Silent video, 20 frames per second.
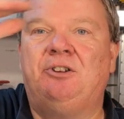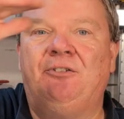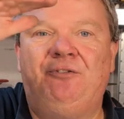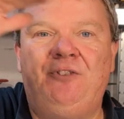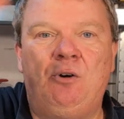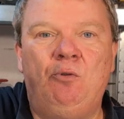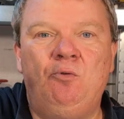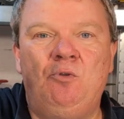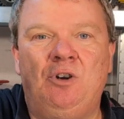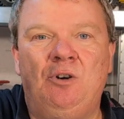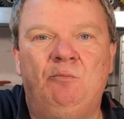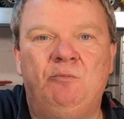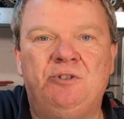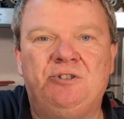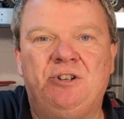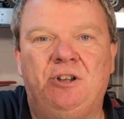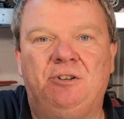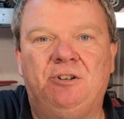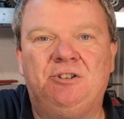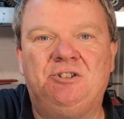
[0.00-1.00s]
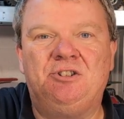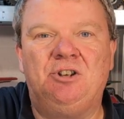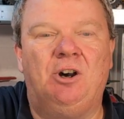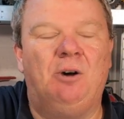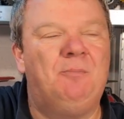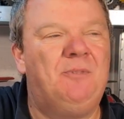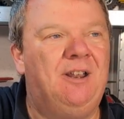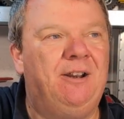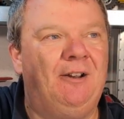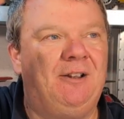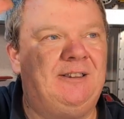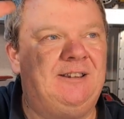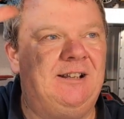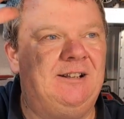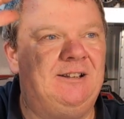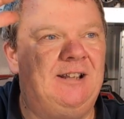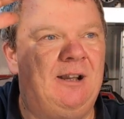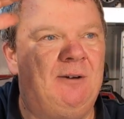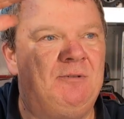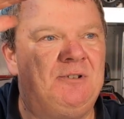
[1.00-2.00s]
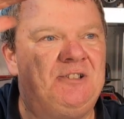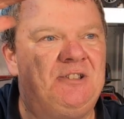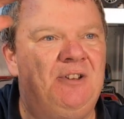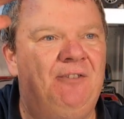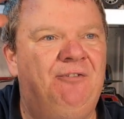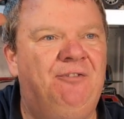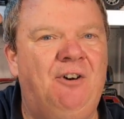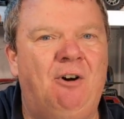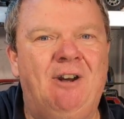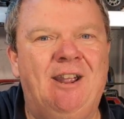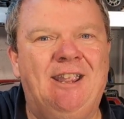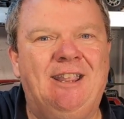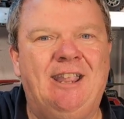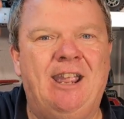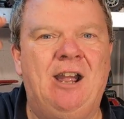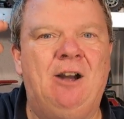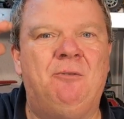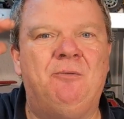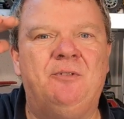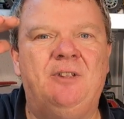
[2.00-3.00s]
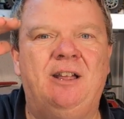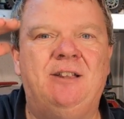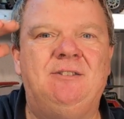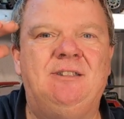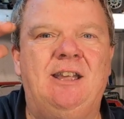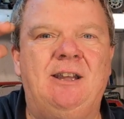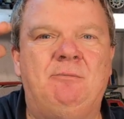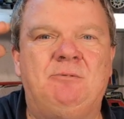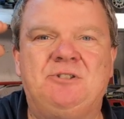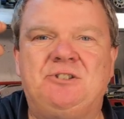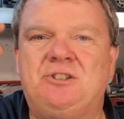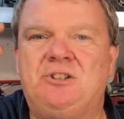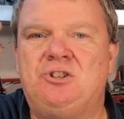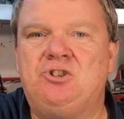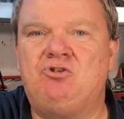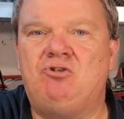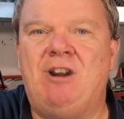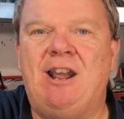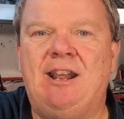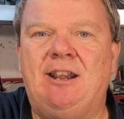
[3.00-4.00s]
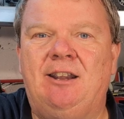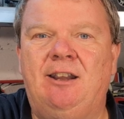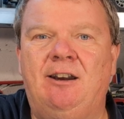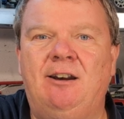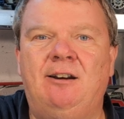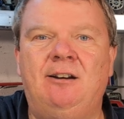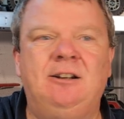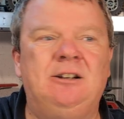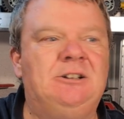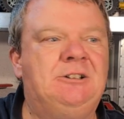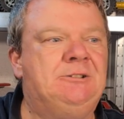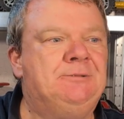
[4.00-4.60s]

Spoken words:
The Vulcan was at the top. Then I think there was the Viscount. Then there was the Tracker.